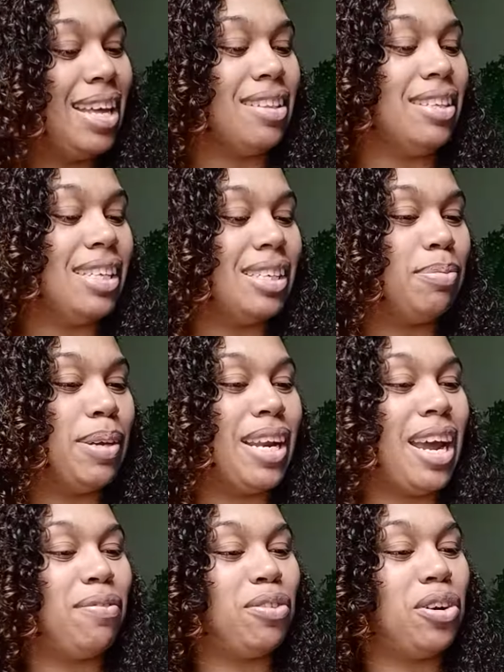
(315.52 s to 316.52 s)
This has been
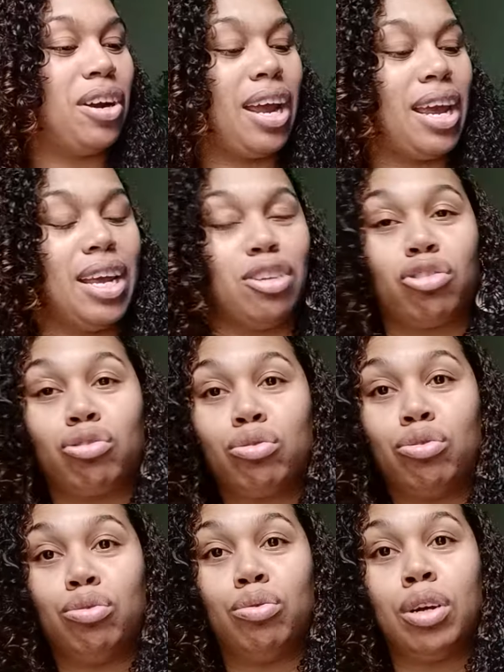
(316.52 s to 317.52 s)
after a
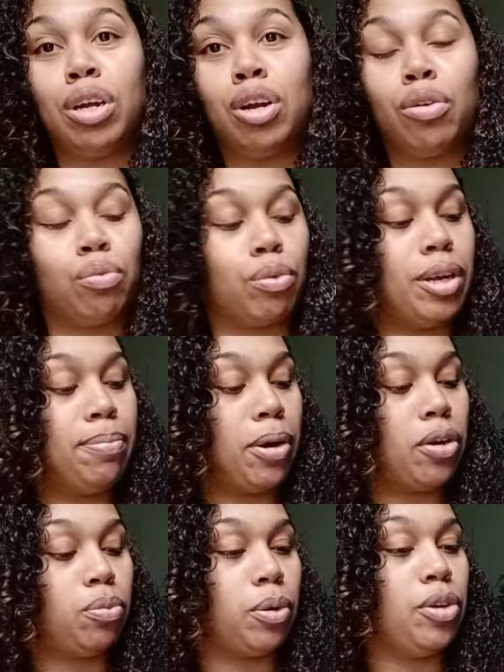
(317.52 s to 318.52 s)
true
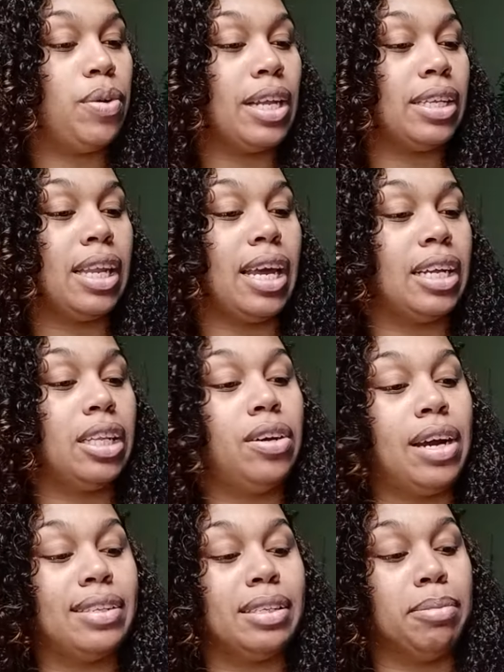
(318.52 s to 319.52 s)
rebirth where you had to like
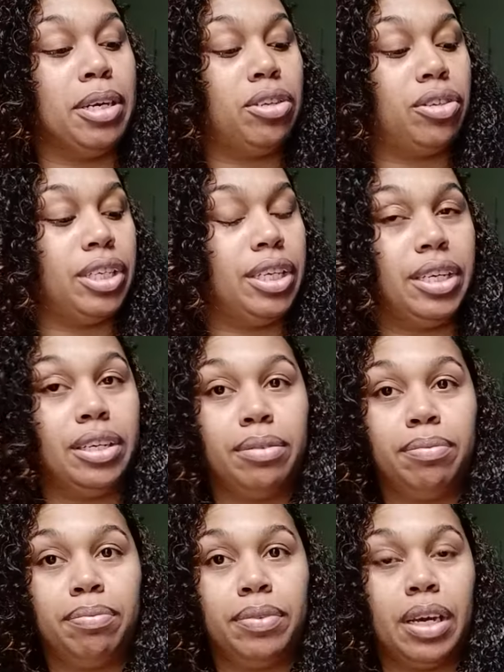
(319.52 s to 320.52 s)
clear out some energy
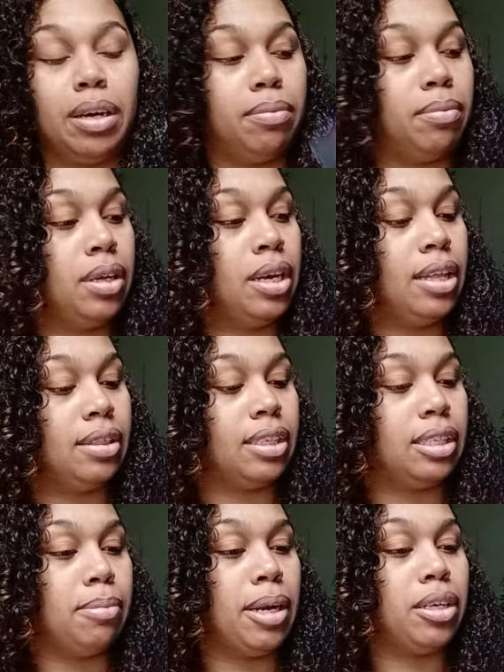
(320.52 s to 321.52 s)
here. Yep. That
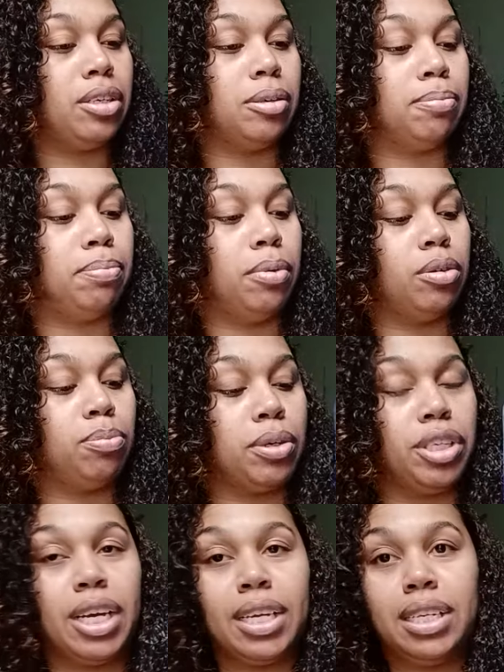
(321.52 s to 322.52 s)
somebody could have
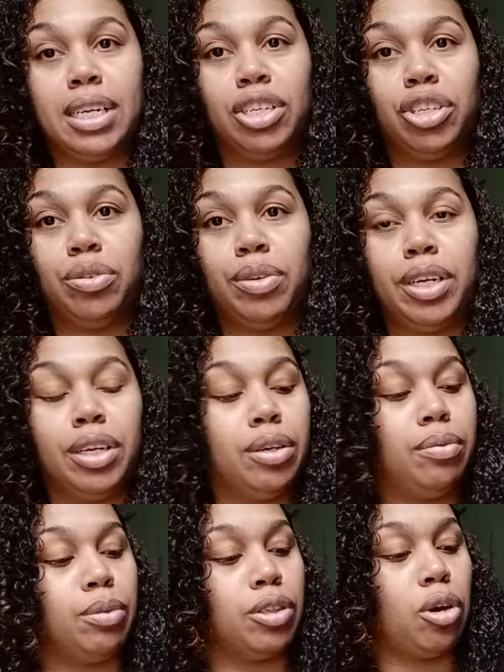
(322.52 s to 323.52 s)
projected at you
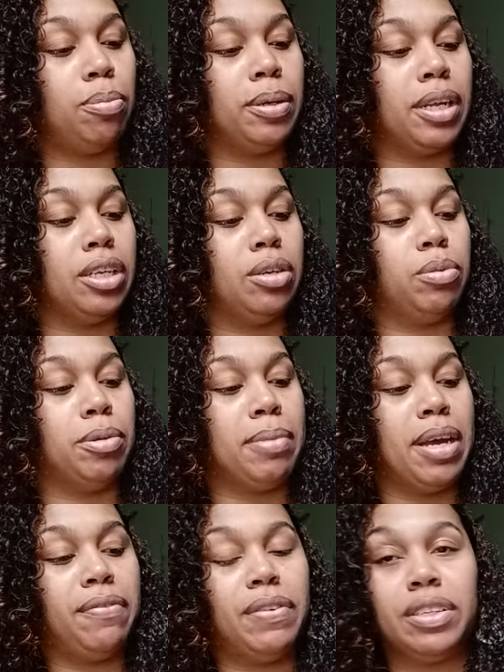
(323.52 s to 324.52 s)
here, was hoping that would
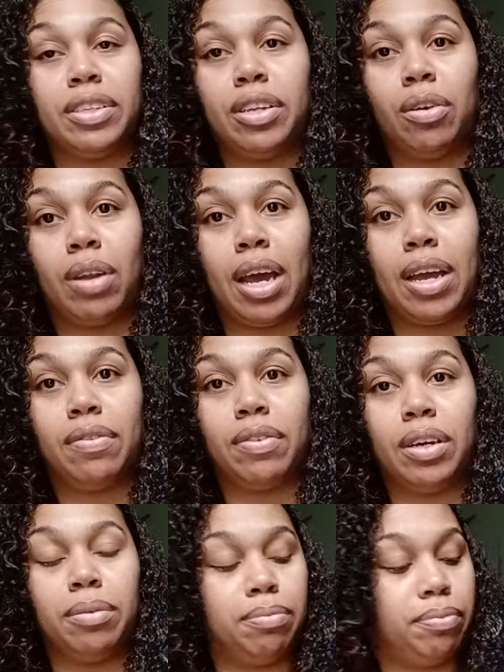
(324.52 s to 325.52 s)
manifest in your life.
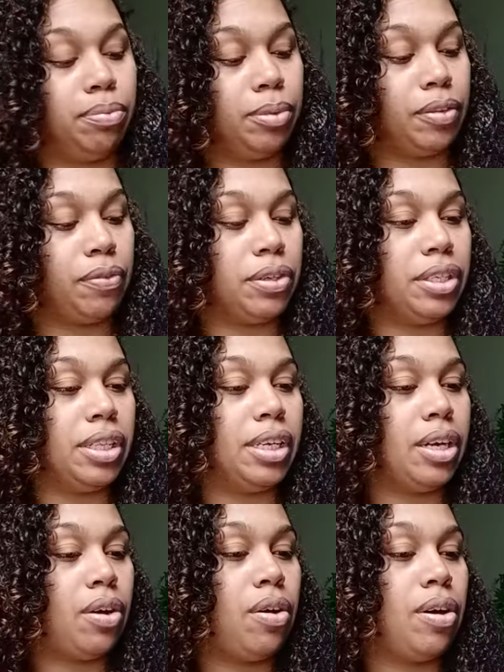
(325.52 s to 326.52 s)
Yep. With the
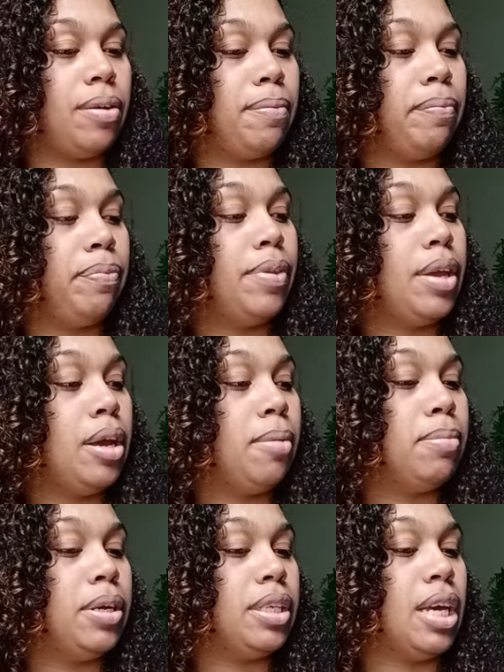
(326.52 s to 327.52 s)
fertility card.
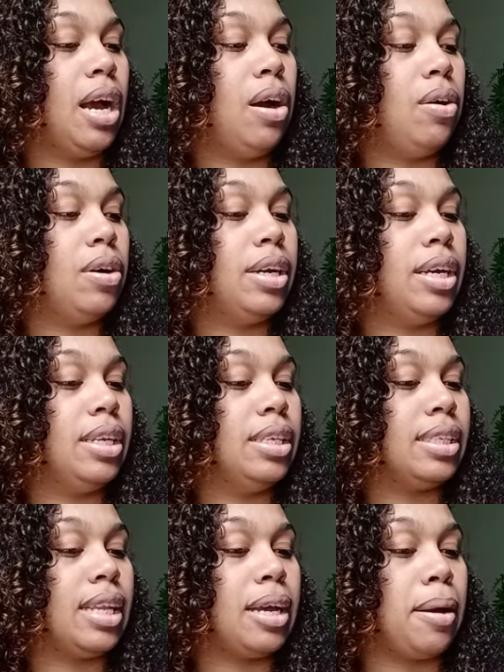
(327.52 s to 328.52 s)
But y'all are in
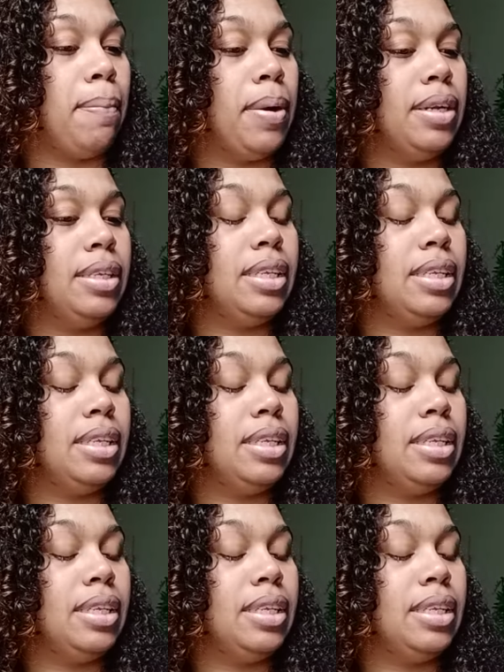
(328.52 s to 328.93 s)
this like abundance